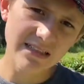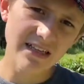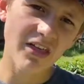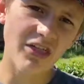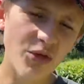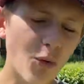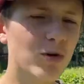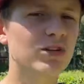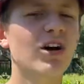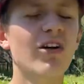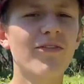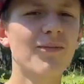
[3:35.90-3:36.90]
thought
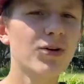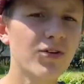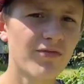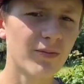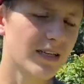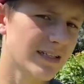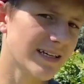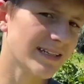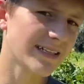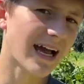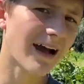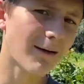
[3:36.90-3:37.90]
of movement is
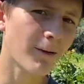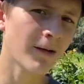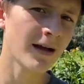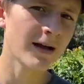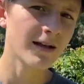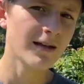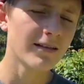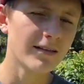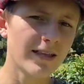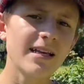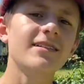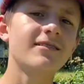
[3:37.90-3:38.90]
how
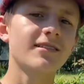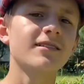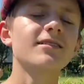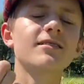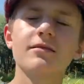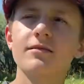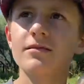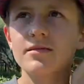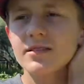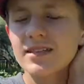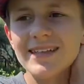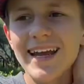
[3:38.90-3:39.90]
these
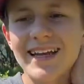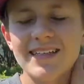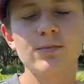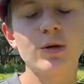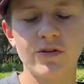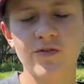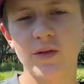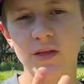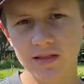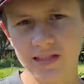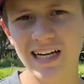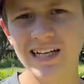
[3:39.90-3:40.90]
snakes move, the
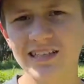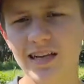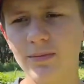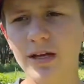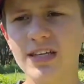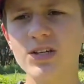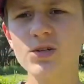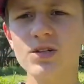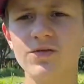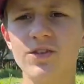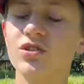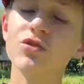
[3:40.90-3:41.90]
snakes that make use
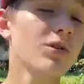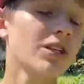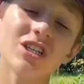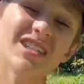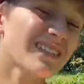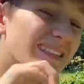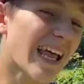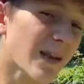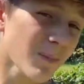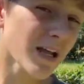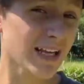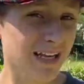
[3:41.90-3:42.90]
of this, which isn't that
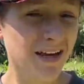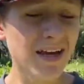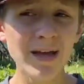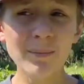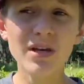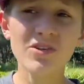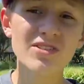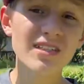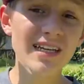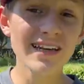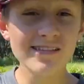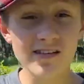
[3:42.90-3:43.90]
many because it
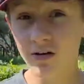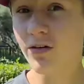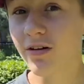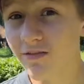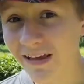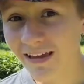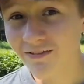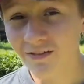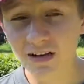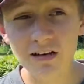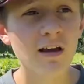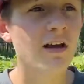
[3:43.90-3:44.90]
takes a lot of effort
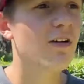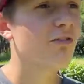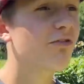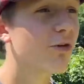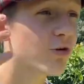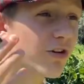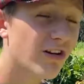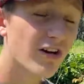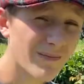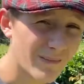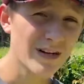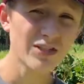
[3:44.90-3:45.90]
for
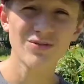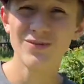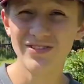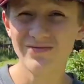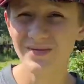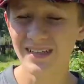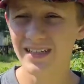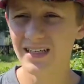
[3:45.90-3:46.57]
not much movement.